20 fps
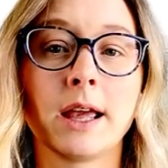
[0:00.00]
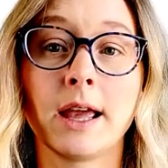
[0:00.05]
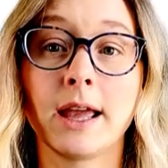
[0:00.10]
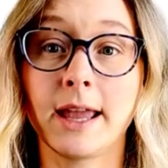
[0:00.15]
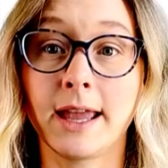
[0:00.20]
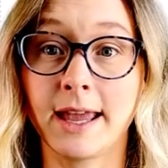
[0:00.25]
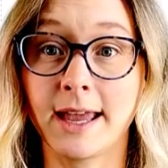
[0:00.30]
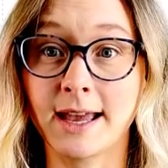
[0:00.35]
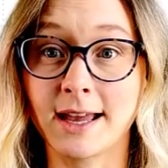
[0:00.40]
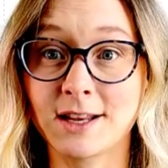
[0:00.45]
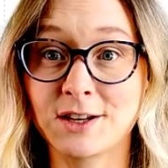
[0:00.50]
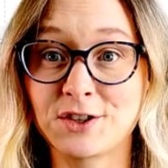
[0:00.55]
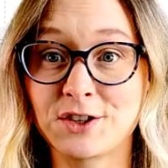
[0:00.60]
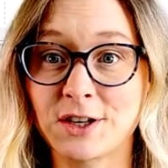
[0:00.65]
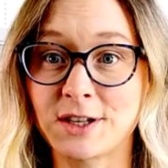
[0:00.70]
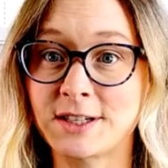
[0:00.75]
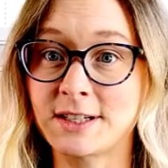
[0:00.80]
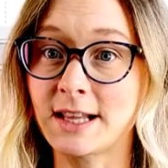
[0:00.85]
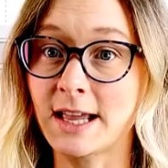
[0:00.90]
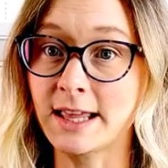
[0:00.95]
And
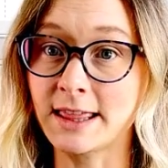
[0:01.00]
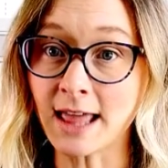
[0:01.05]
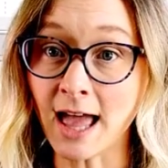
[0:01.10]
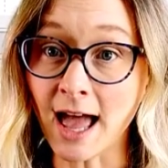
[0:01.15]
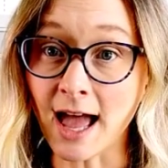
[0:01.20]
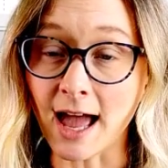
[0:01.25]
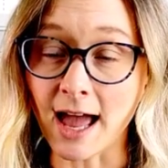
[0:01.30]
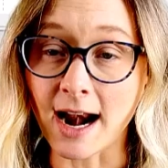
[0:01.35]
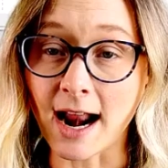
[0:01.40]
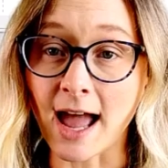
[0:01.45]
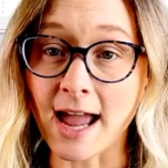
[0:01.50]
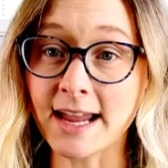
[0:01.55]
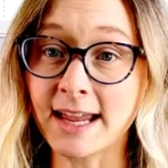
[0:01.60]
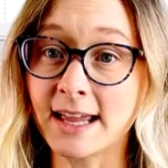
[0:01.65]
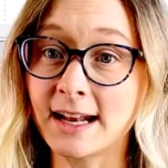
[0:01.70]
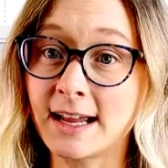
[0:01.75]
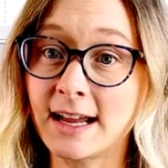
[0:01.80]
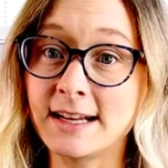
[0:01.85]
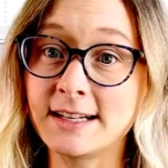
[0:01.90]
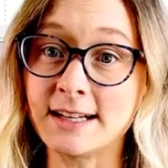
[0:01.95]
just like that, I
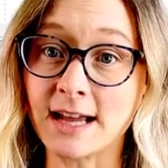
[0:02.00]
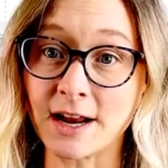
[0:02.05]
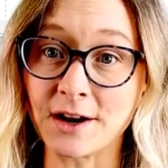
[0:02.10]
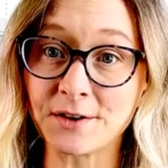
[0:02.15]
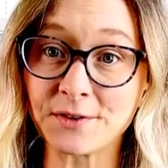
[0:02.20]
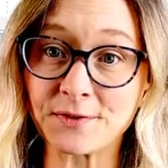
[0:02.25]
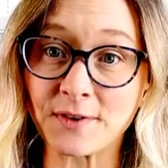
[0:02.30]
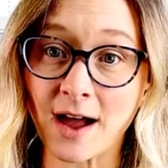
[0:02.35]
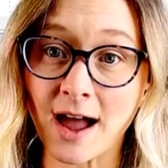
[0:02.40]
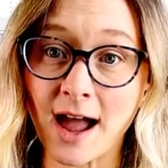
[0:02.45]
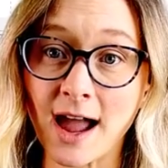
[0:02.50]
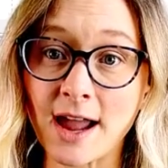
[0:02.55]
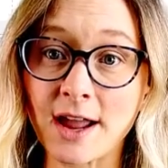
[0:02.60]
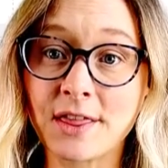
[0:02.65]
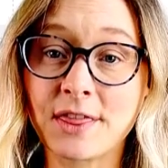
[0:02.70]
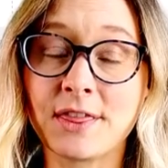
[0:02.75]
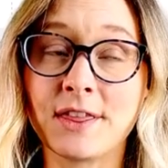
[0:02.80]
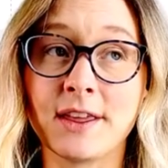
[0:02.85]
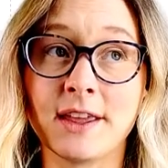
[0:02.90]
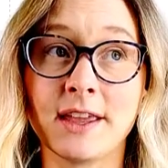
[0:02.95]
can identify
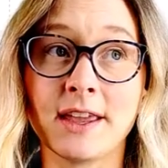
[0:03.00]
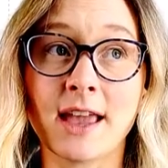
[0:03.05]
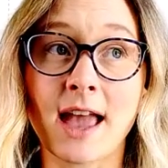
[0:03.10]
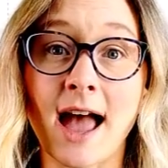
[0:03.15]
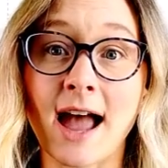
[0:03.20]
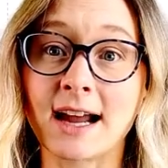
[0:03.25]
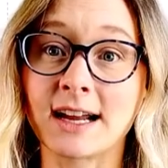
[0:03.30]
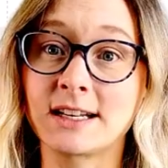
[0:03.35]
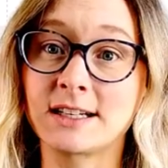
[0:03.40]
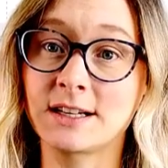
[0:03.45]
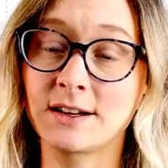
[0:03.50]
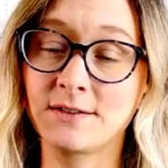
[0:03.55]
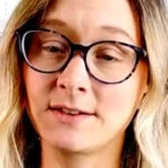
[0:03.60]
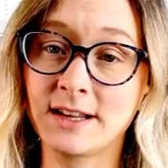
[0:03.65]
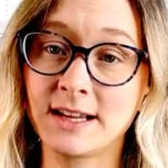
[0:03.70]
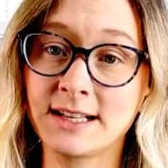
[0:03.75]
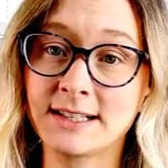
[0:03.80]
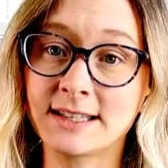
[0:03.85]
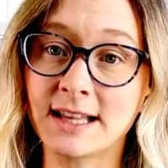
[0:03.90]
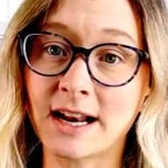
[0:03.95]
the
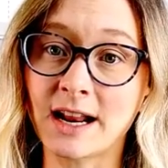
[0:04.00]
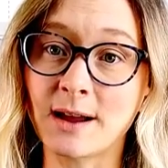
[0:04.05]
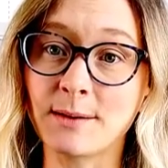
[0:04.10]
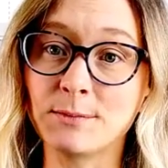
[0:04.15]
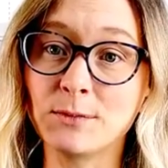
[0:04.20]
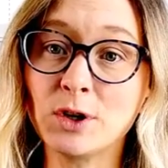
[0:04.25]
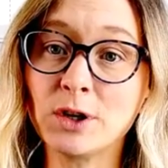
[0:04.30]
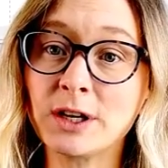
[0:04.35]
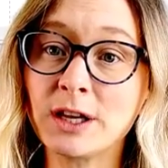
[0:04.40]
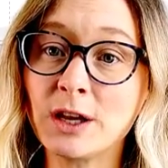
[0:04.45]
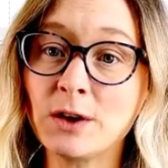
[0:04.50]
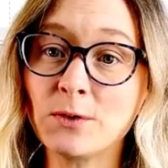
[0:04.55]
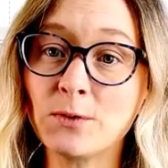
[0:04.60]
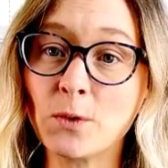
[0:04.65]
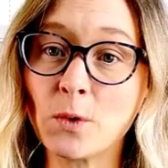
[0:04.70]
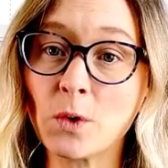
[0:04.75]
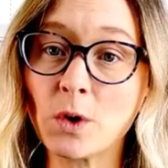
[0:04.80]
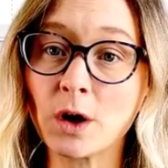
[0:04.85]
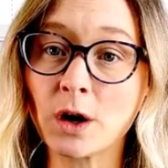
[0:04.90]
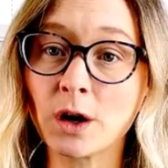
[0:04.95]
activities that I'm looking
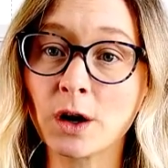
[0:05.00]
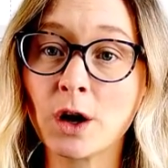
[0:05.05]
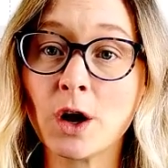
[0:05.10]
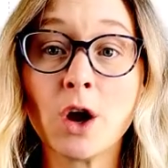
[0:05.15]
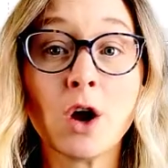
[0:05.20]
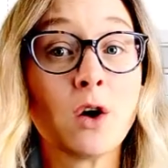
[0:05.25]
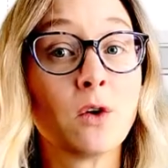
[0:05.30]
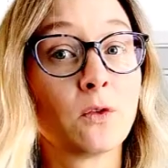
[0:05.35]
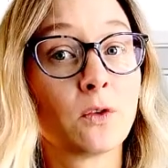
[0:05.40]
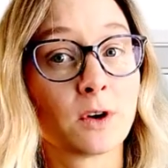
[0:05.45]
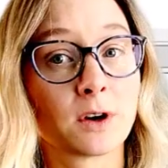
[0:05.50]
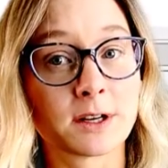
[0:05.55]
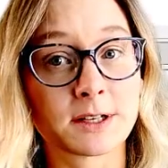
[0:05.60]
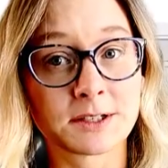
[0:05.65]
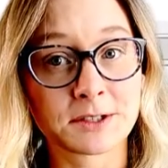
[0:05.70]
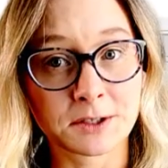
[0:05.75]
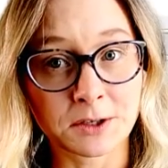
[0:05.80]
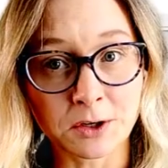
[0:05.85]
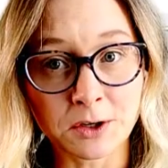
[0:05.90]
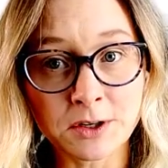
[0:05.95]
for a
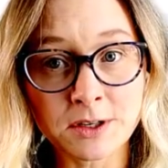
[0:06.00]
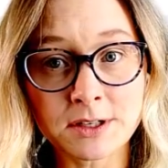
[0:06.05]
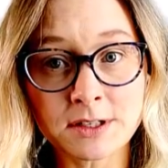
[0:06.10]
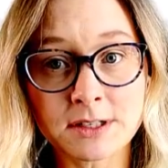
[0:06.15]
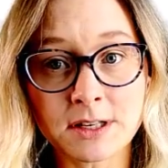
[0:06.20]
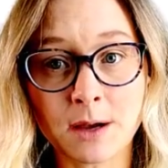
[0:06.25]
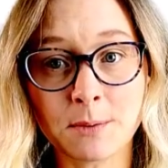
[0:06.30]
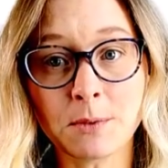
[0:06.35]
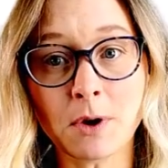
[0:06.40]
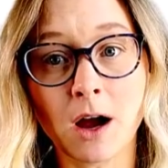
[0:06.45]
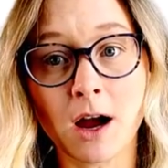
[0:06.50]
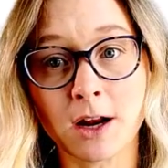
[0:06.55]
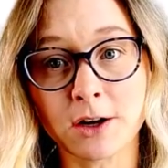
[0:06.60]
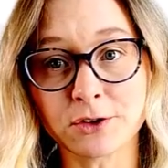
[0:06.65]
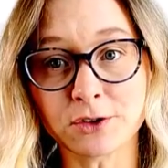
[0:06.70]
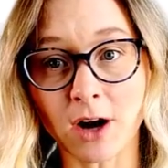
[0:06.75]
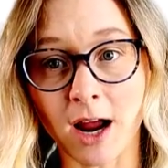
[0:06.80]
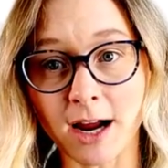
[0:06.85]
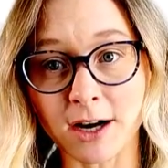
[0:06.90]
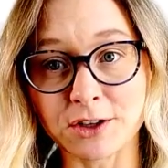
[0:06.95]
certain
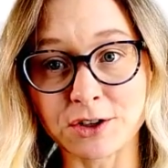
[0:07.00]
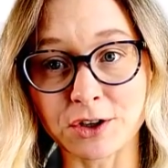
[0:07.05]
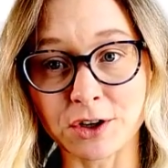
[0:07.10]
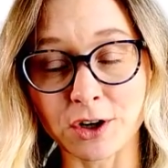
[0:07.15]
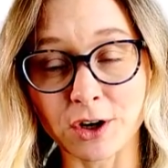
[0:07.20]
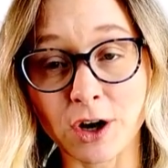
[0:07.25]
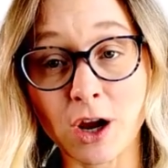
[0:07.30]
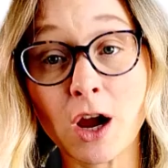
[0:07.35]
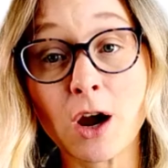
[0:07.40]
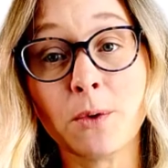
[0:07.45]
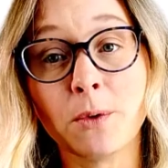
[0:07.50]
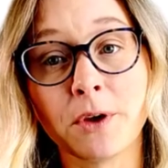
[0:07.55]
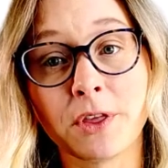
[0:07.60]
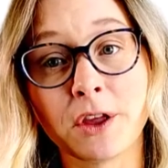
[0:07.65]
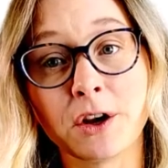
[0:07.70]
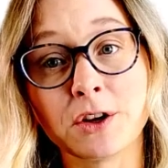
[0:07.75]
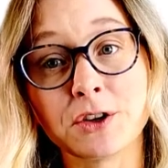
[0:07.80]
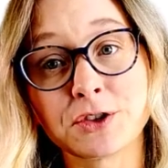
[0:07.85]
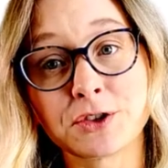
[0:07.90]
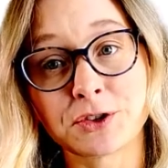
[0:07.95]
subcontractor
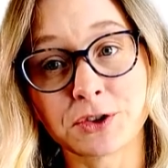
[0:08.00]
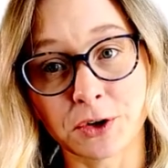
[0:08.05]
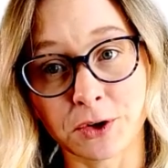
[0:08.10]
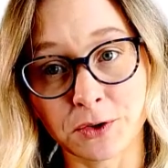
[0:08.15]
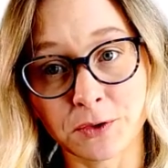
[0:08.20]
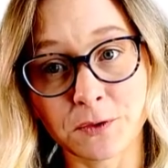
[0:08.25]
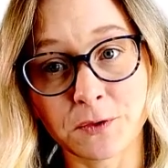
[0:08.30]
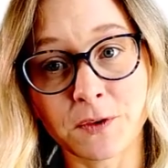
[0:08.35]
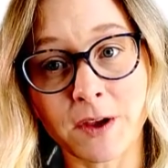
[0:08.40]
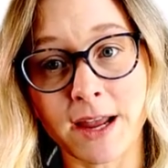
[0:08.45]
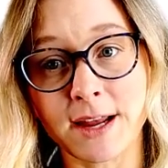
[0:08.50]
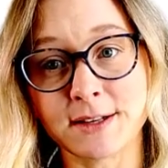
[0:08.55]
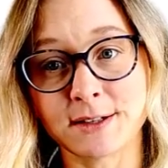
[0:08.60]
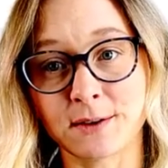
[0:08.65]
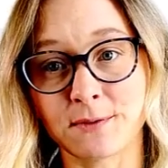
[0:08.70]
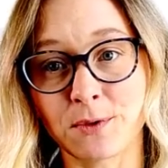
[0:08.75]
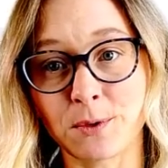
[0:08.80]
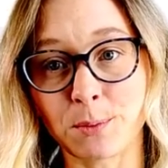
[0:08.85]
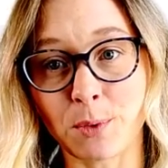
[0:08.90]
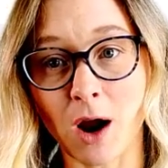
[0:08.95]
within a certain phase
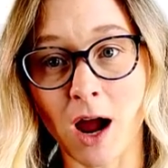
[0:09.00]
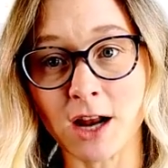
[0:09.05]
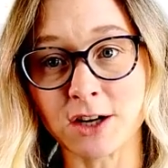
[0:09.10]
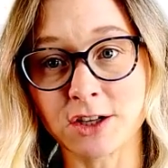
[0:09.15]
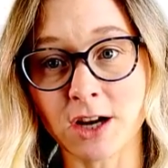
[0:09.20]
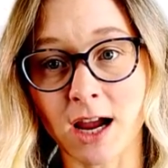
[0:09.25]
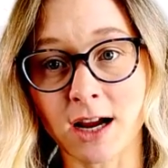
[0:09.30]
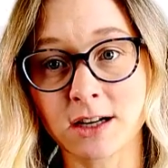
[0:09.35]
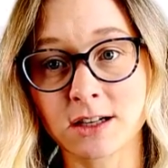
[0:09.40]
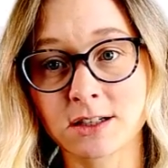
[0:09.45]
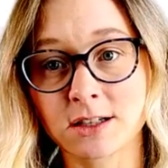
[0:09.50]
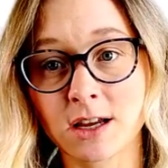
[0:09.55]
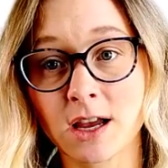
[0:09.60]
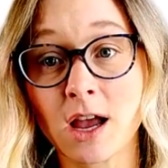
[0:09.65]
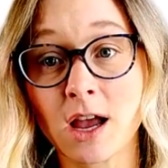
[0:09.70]
of the project.